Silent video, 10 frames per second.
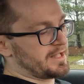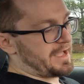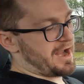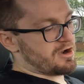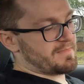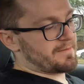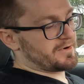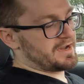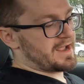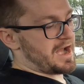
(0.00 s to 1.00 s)
Air
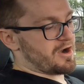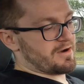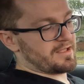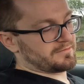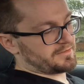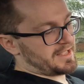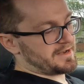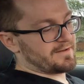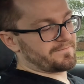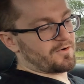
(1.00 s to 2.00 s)
memory, air and
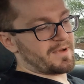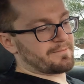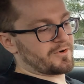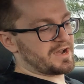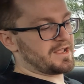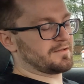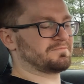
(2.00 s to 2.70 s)
info memory.